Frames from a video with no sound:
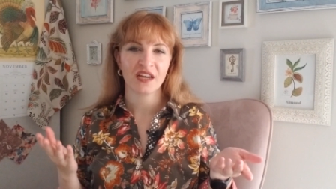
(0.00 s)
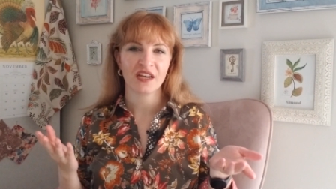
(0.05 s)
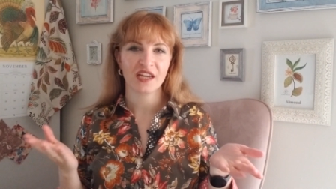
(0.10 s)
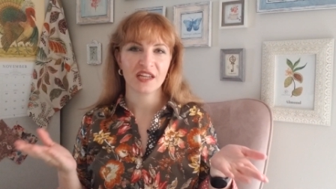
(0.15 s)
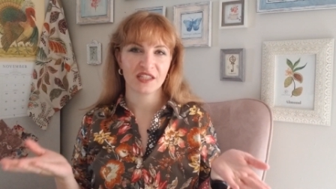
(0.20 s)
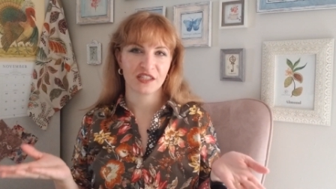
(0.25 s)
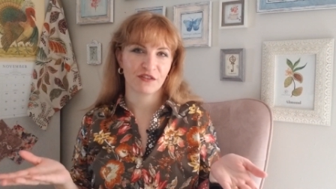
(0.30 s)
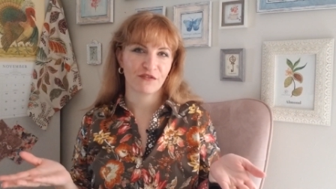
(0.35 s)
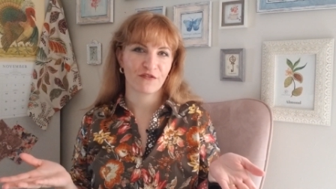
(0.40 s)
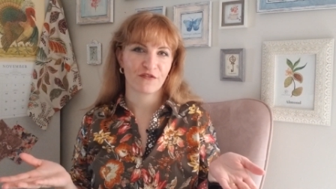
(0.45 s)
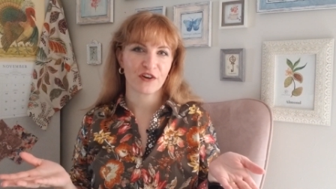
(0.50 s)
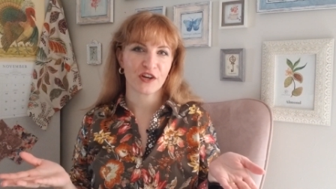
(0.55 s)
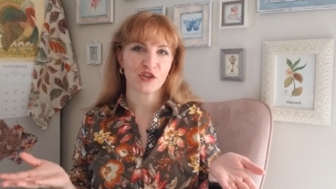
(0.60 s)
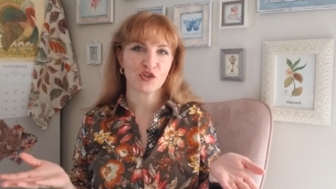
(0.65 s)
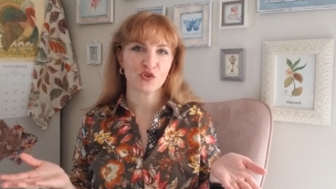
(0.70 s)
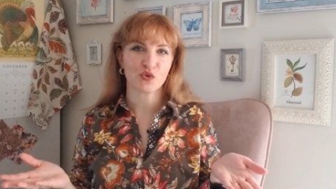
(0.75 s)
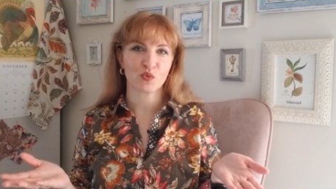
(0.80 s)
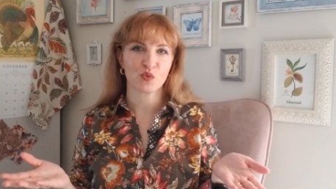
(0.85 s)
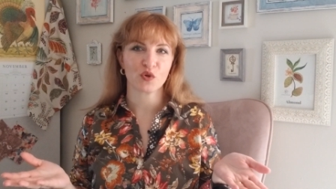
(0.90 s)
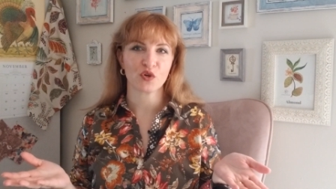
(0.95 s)
It's a
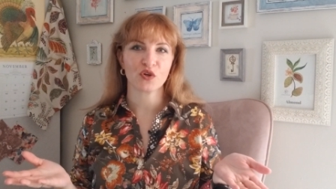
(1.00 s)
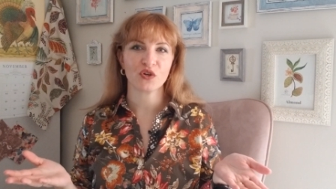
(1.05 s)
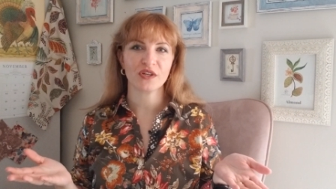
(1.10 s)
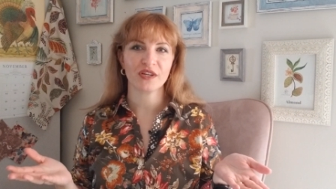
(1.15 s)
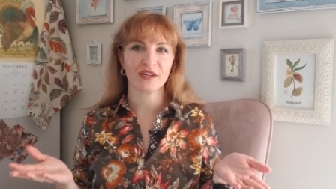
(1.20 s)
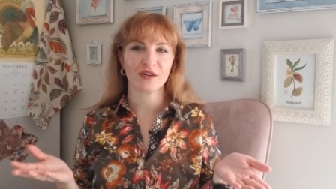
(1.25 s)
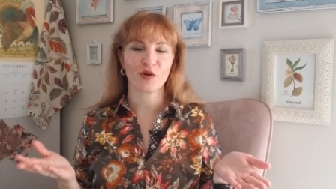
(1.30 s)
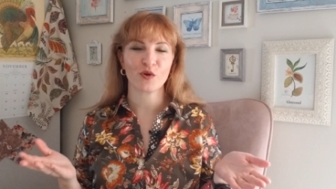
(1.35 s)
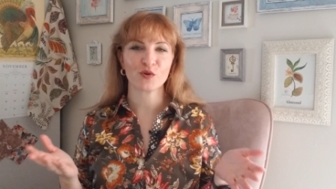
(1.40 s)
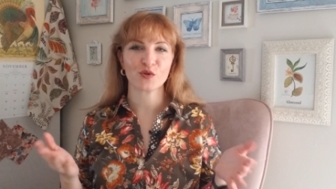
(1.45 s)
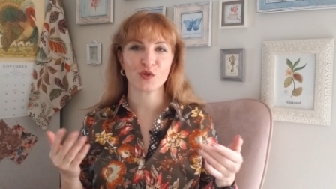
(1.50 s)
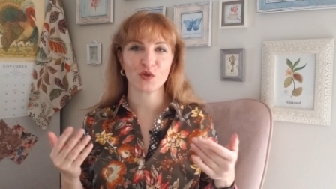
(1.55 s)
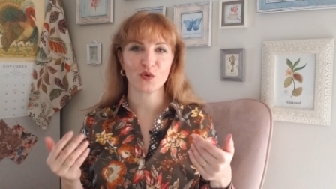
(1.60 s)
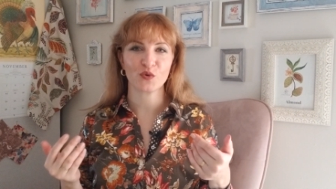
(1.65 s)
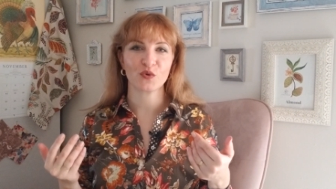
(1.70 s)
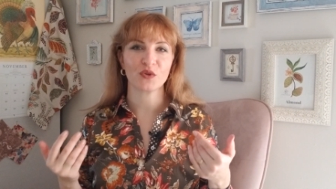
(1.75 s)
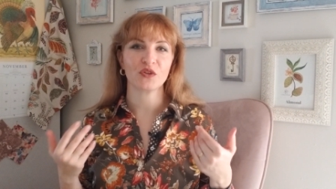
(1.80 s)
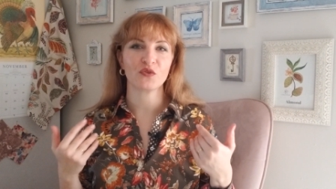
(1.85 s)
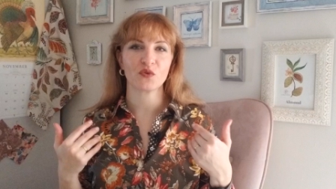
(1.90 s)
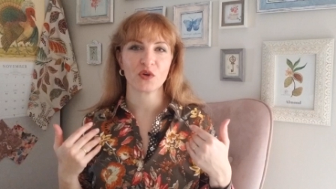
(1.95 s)
French word, and
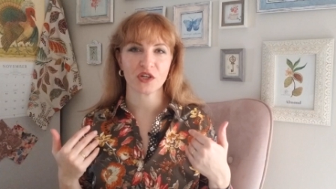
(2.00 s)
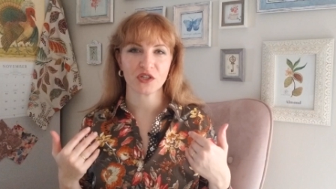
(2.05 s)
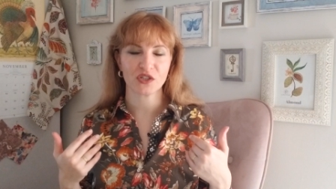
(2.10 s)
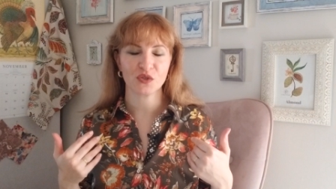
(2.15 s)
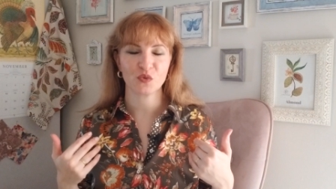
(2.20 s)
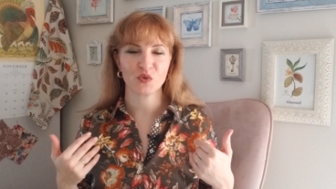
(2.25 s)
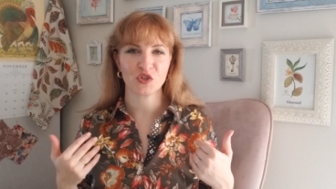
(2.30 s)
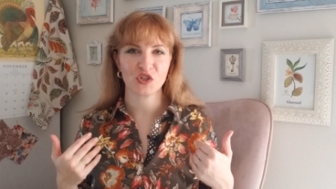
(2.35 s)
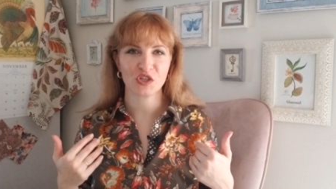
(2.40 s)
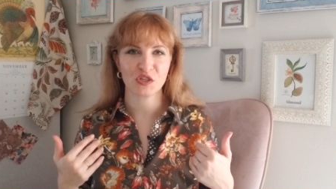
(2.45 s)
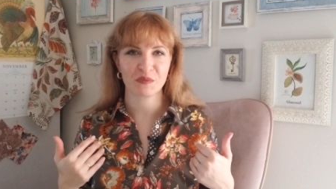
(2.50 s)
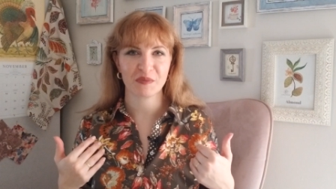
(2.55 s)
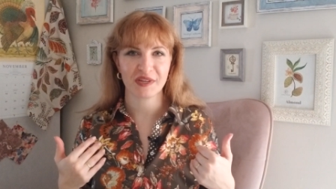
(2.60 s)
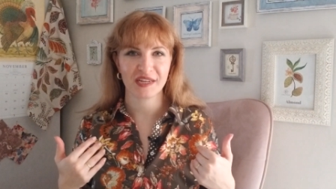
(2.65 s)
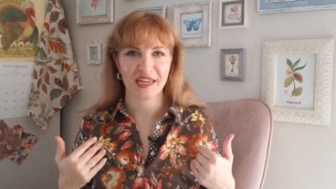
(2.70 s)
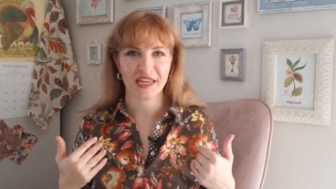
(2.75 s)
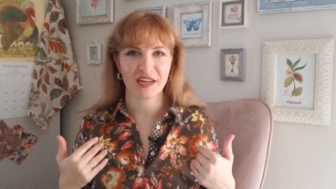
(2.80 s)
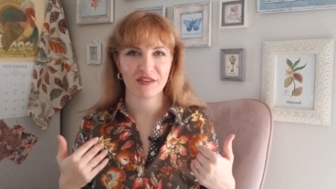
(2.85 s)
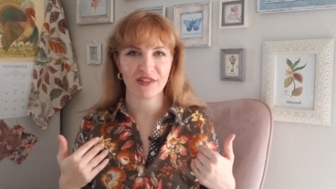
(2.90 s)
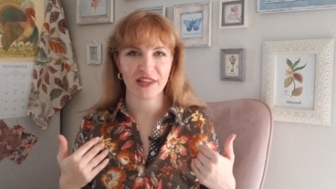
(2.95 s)
also in Russian, which is my
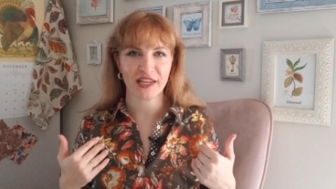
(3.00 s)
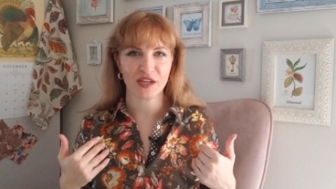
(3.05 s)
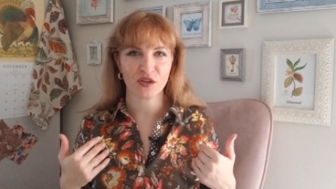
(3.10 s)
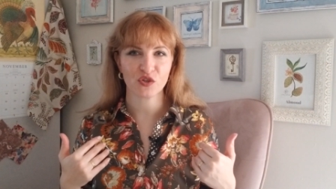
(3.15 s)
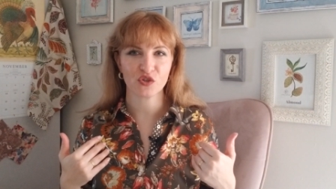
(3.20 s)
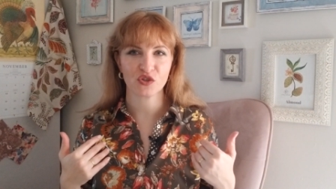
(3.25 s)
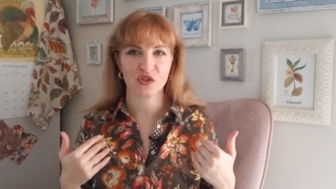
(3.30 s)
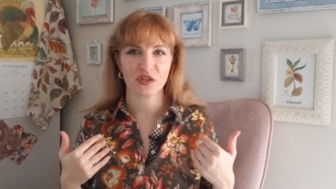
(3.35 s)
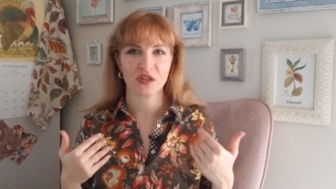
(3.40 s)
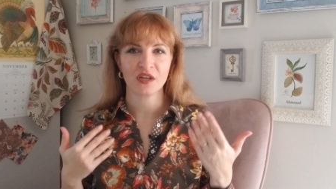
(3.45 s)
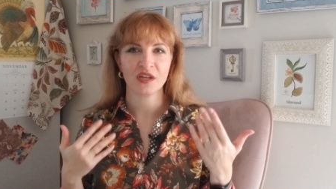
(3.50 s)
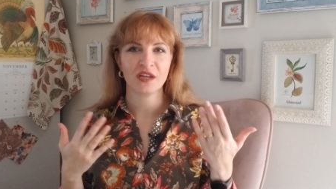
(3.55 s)
native language,